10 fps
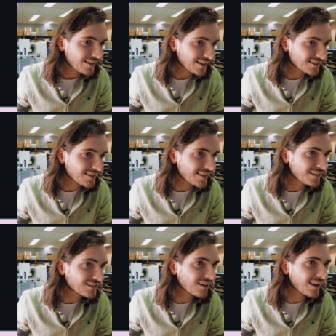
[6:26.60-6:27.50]
That's
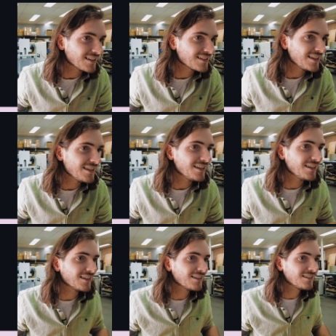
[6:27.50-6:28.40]
these guys
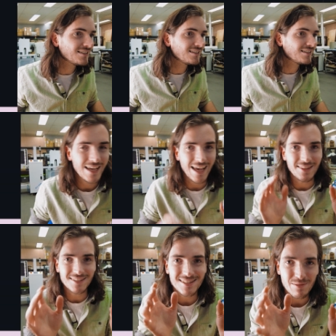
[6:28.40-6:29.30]
here.
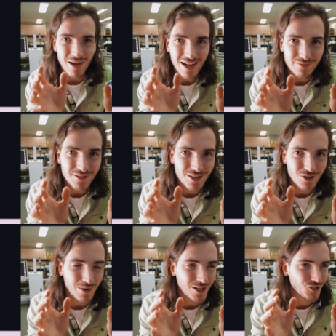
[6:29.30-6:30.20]
And this is the part of the
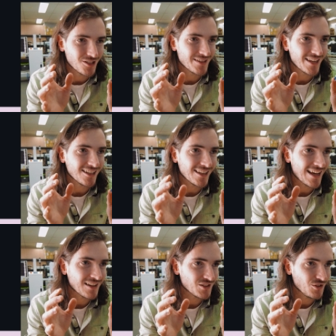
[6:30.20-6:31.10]
equation that
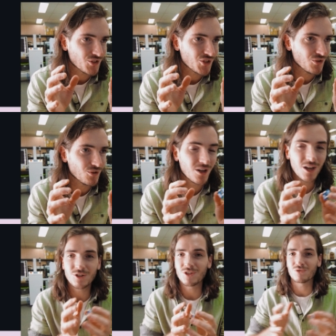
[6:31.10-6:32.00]
allows you to
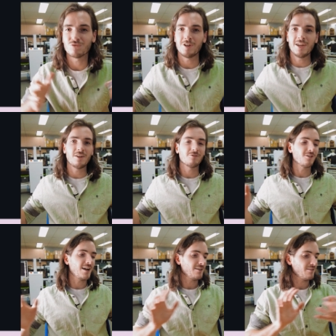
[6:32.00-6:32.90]
just read and
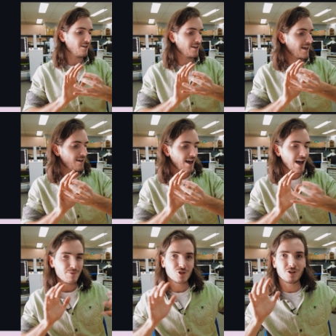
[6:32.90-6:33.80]
write
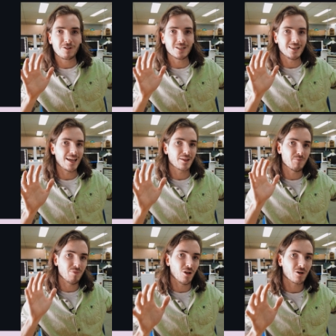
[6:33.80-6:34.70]
arbitrary
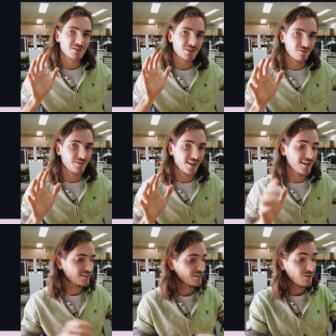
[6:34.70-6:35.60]
length blocks of
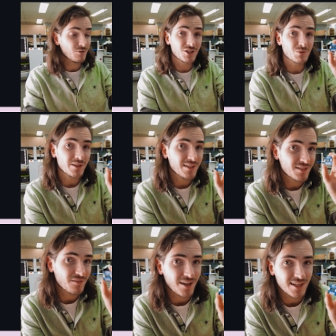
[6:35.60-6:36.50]
data, which is what this
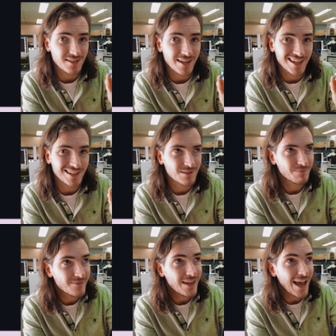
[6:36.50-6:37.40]
device needs
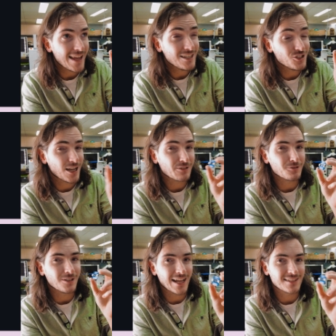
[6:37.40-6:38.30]
in
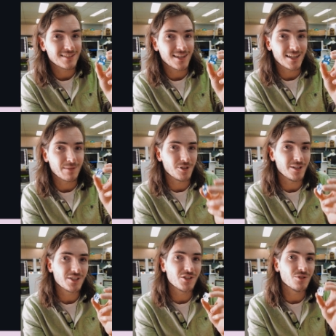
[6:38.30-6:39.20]
general at startup. You
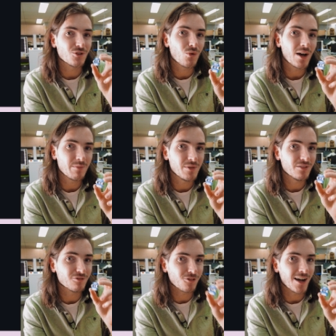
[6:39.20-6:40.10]
need to do quite a bit
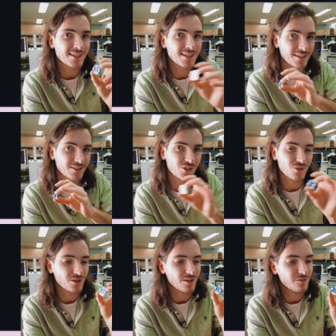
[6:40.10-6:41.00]
of writing
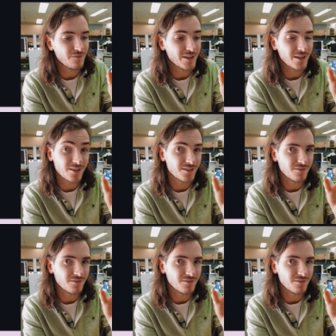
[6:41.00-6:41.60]
to configure the